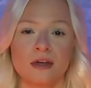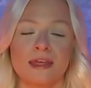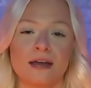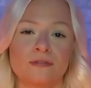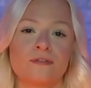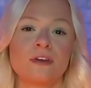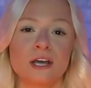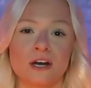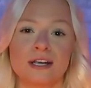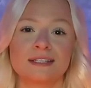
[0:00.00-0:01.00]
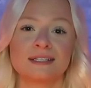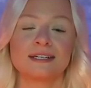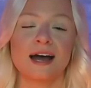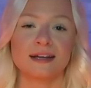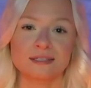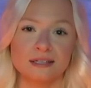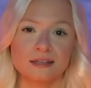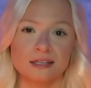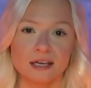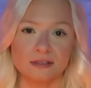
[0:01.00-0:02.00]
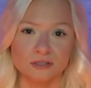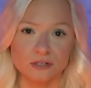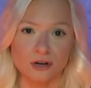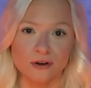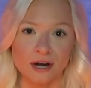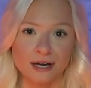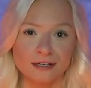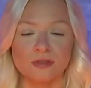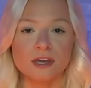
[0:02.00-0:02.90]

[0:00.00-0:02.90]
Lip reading: that fear is not the answer, all right?